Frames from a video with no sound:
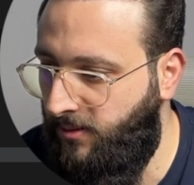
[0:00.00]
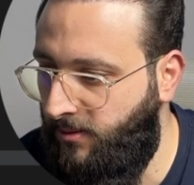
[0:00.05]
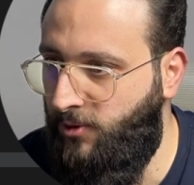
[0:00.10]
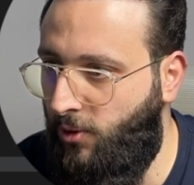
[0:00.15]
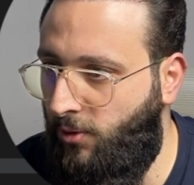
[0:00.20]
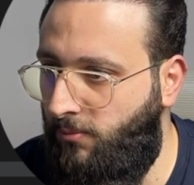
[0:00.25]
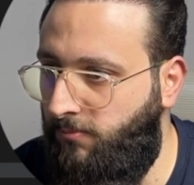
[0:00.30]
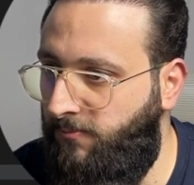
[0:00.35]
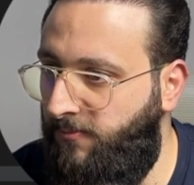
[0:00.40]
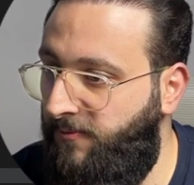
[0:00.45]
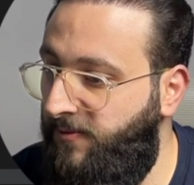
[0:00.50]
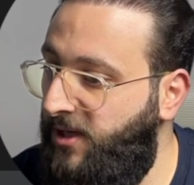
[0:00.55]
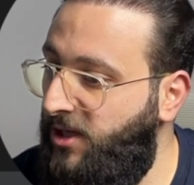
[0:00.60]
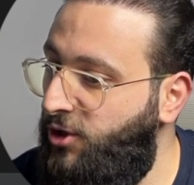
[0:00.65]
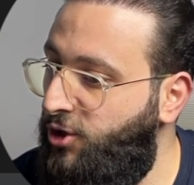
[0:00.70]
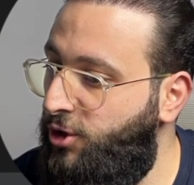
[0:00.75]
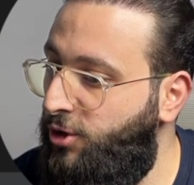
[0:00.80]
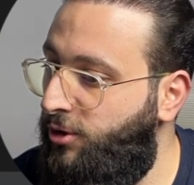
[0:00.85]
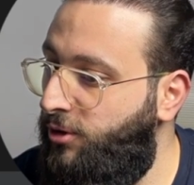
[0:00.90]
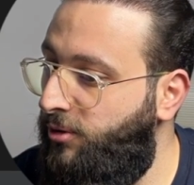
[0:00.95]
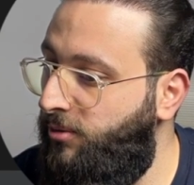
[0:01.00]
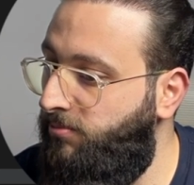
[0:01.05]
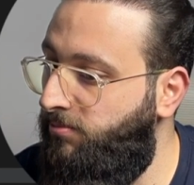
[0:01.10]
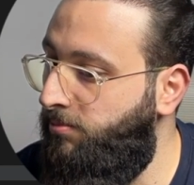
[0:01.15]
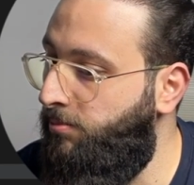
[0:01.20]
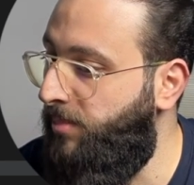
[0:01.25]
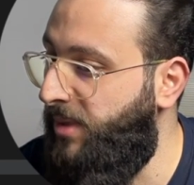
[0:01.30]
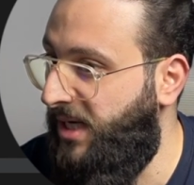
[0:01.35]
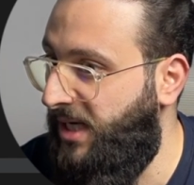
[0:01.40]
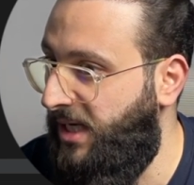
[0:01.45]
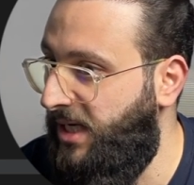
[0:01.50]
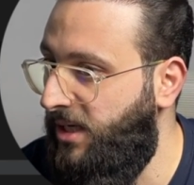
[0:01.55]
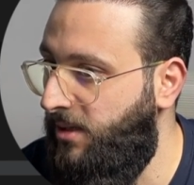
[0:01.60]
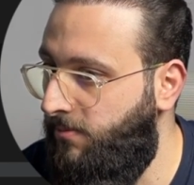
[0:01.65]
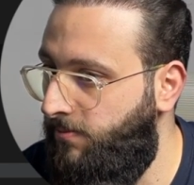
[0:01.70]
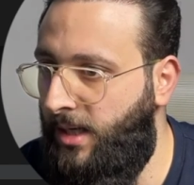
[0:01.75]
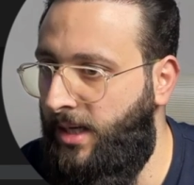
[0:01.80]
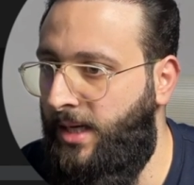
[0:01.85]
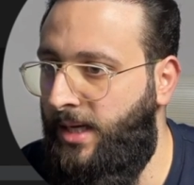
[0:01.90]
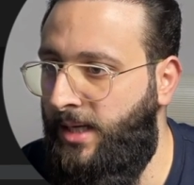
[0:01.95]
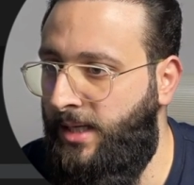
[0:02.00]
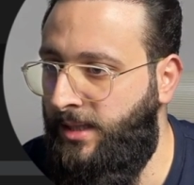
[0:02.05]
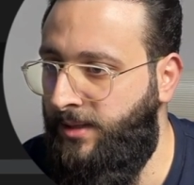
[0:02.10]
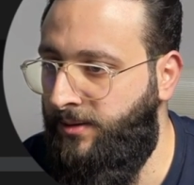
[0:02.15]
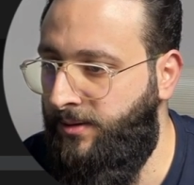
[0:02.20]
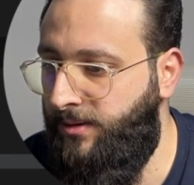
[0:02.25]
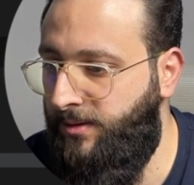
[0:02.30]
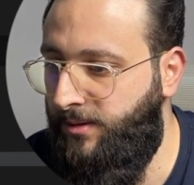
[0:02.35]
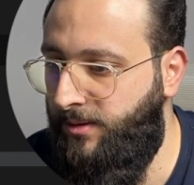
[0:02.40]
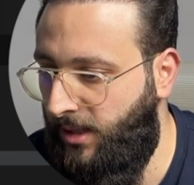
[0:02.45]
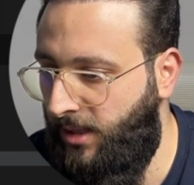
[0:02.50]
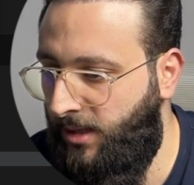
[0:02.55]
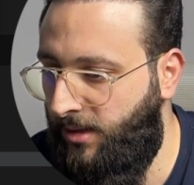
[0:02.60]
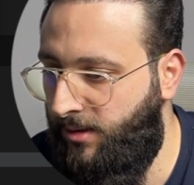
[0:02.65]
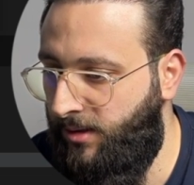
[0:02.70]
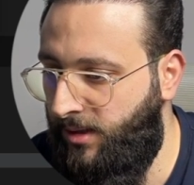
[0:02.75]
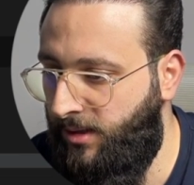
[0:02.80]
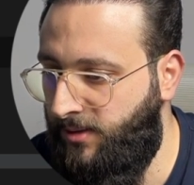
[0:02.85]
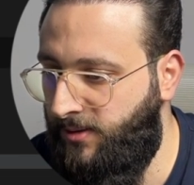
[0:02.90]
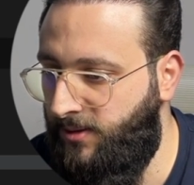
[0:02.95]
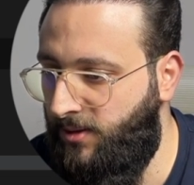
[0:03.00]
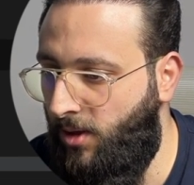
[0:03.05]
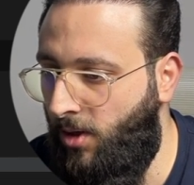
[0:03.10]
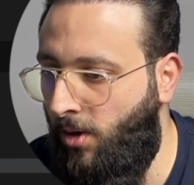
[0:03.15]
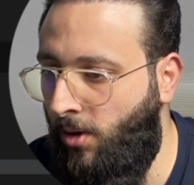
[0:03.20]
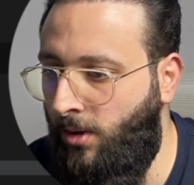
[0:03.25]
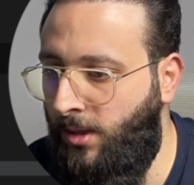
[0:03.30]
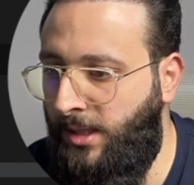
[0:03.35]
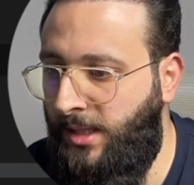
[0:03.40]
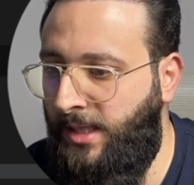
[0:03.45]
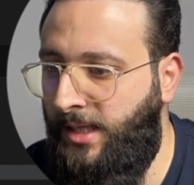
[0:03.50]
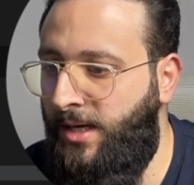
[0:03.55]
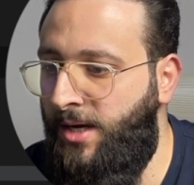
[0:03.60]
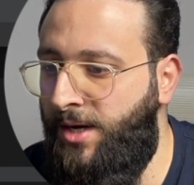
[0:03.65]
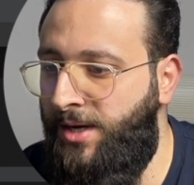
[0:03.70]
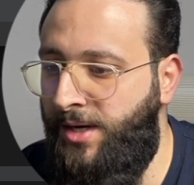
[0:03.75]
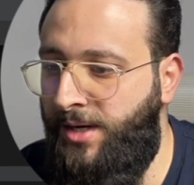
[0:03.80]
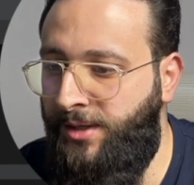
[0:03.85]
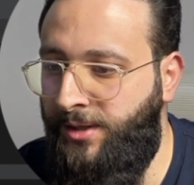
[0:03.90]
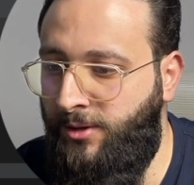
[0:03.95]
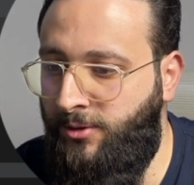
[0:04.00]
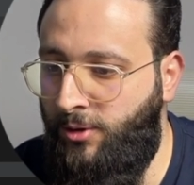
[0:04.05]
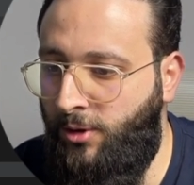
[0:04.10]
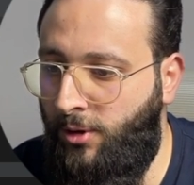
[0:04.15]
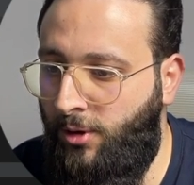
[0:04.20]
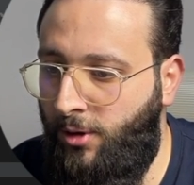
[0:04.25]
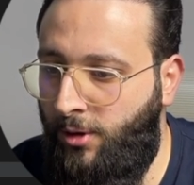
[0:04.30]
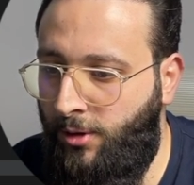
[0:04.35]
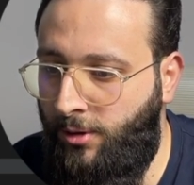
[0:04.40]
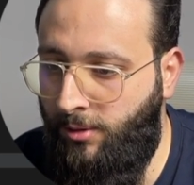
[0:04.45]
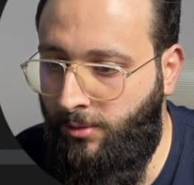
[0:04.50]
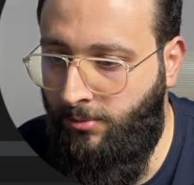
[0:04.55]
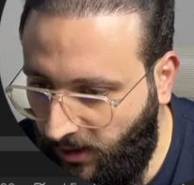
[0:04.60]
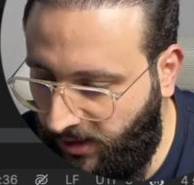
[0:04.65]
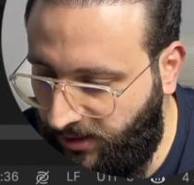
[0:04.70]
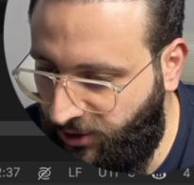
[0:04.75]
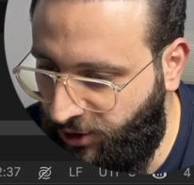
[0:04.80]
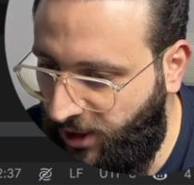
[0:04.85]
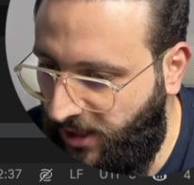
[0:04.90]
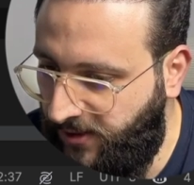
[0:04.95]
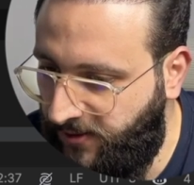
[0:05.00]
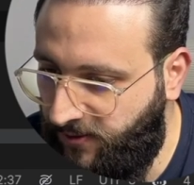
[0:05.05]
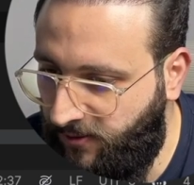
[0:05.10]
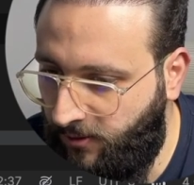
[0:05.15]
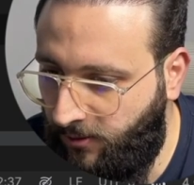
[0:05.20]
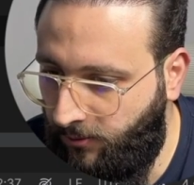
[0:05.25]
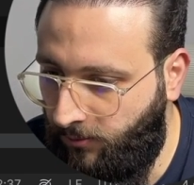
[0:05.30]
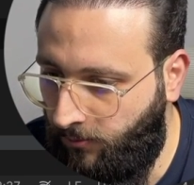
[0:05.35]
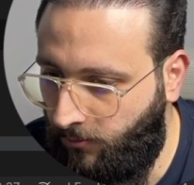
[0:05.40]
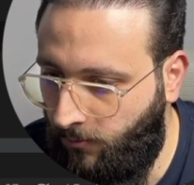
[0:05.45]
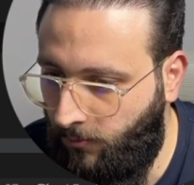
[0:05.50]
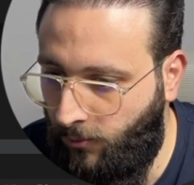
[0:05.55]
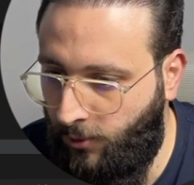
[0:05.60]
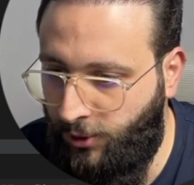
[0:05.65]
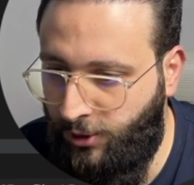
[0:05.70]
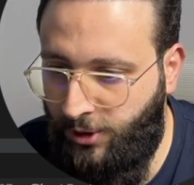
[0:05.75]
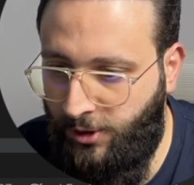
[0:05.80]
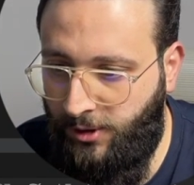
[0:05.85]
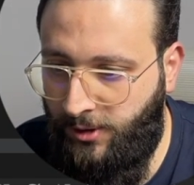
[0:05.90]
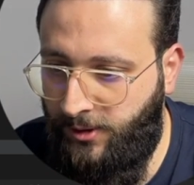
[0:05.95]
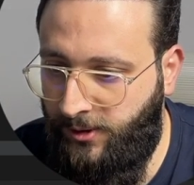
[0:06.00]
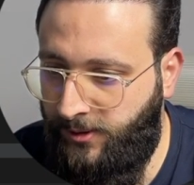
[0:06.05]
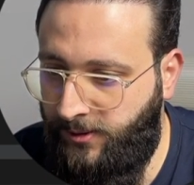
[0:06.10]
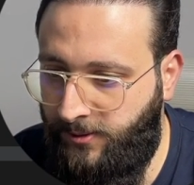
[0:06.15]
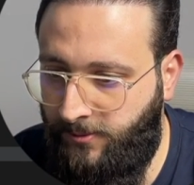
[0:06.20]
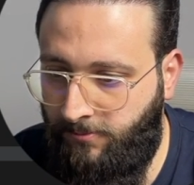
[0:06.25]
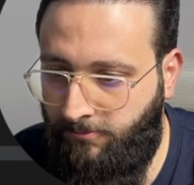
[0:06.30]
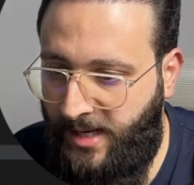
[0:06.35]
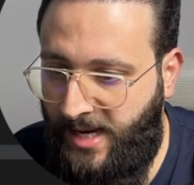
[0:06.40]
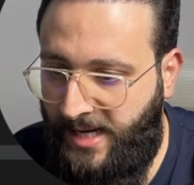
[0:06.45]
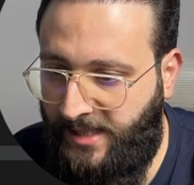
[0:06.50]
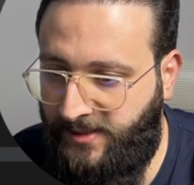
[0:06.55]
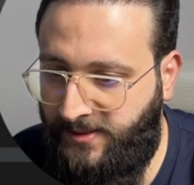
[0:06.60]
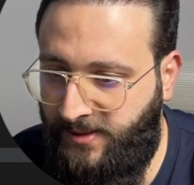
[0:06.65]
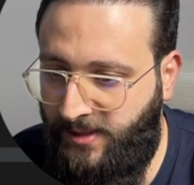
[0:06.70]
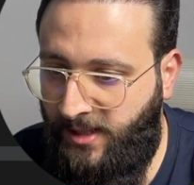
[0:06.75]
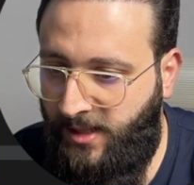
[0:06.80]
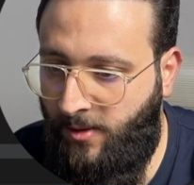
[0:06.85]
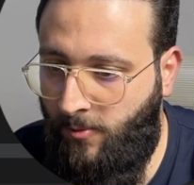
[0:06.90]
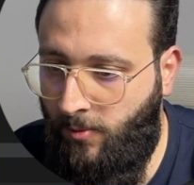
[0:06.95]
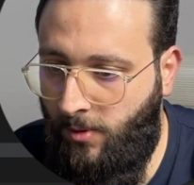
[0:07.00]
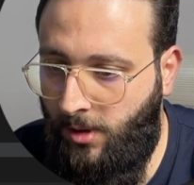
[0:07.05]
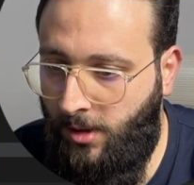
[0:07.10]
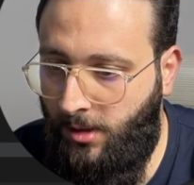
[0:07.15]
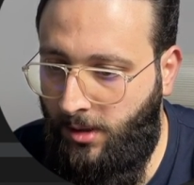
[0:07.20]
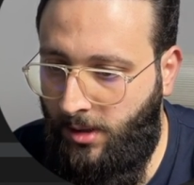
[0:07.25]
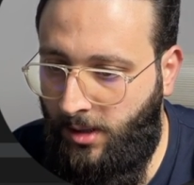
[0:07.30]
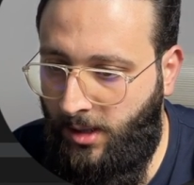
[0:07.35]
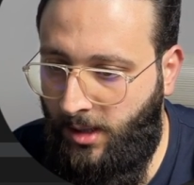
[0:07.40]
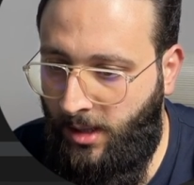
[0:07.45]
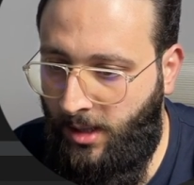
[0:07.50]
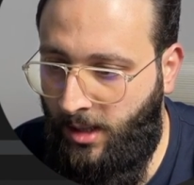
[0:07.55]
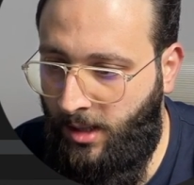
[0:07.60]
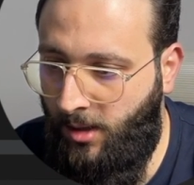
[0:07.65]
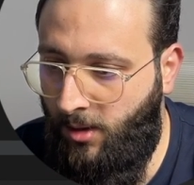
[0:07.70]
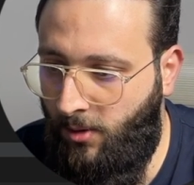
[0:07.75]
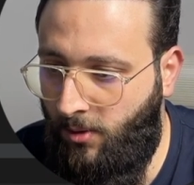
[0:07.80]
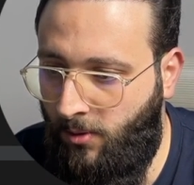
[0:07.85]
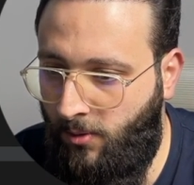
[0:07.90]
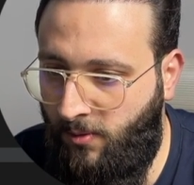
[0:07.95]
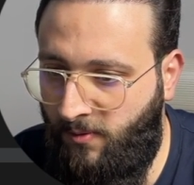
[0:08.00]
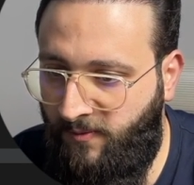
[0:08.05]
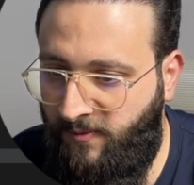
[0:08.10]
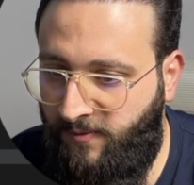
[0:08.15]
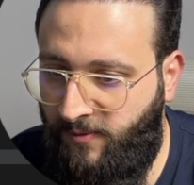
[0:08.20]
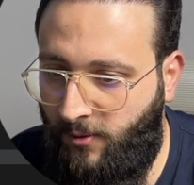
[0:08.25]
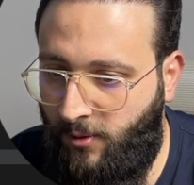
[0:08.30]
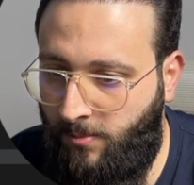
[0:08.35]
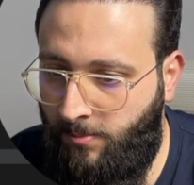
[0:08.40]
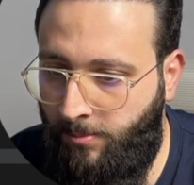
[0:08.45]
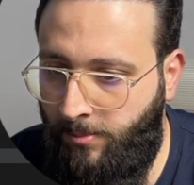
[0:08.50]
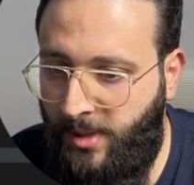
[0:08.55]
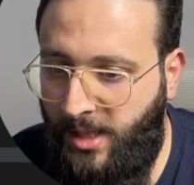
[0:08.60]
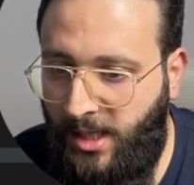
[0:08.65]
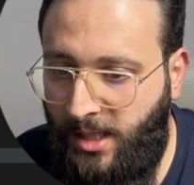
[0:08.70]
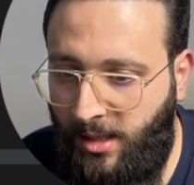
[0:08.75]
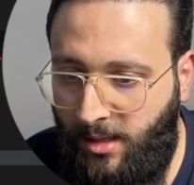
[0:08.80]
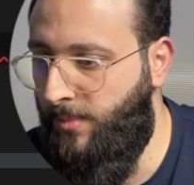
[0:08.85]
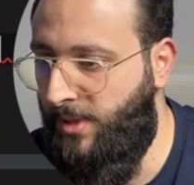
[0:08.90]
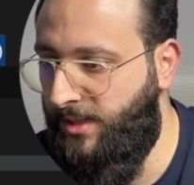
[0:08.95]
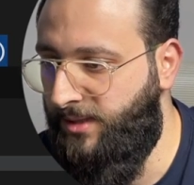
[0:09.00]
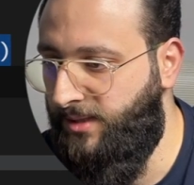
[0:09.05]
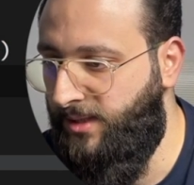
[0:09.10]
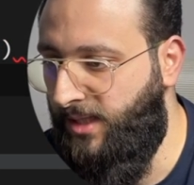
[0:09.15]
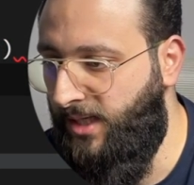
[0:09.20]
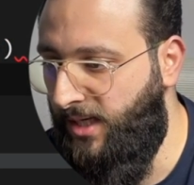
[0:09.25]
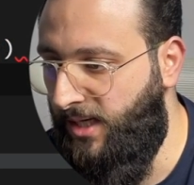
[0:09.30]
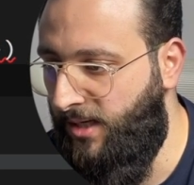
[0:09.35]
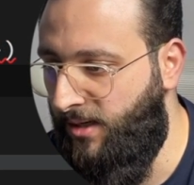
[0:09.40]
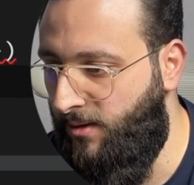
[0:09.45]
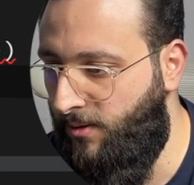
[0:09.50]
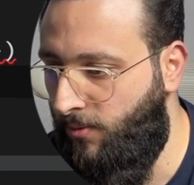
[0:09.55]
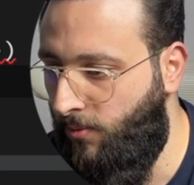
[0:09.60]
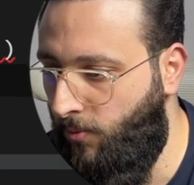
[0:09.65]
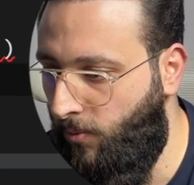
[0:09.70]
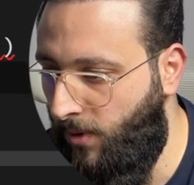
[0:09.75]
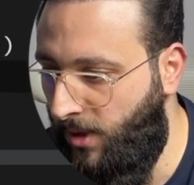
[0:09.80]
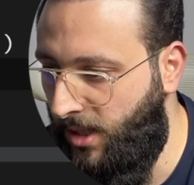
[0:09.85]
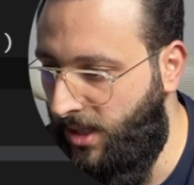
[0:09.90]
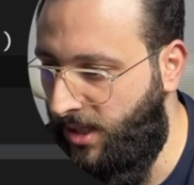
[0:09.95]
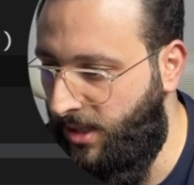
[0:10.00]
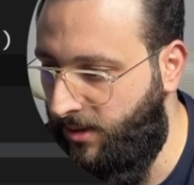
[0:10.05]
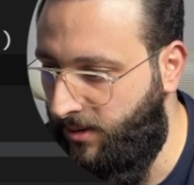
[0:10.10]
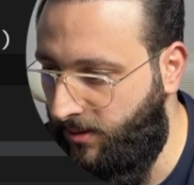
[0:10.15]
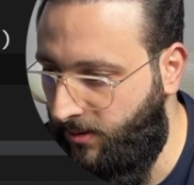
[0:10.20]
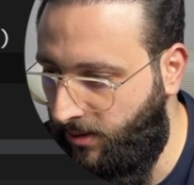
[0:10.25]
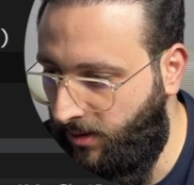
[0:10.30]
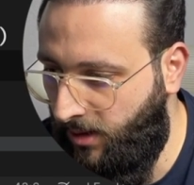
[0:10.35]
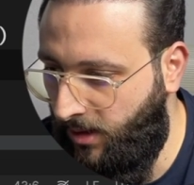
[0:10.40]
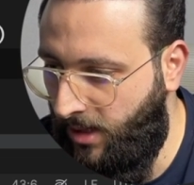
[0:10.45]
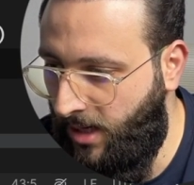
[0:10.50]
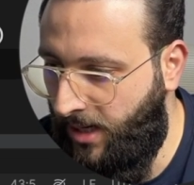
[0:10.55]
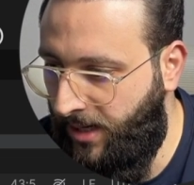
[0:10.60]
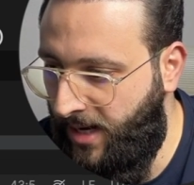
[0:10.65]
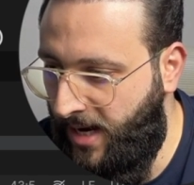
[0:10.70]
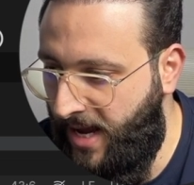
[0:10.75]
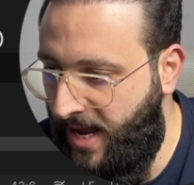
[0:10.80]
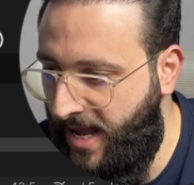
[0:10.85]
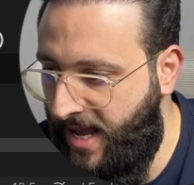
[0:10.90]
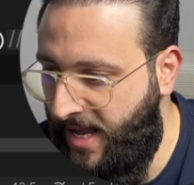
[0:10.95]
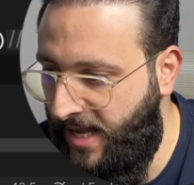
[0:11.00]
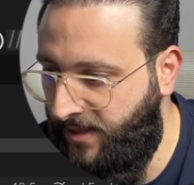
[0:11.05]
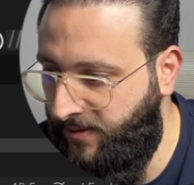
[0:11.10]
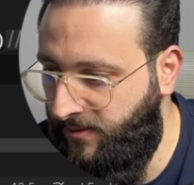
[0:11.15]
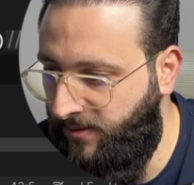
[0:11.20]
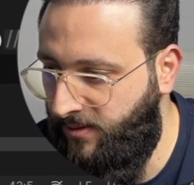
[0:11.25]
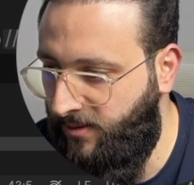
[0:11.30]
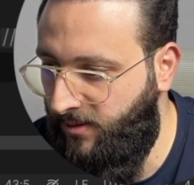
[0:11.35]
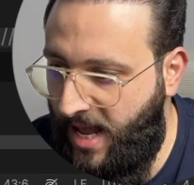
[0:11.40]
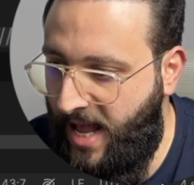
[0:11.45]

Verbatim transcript: So feature B, and here it's only gonna return a JSON, which is text equal hello from B, but here we are gonna add,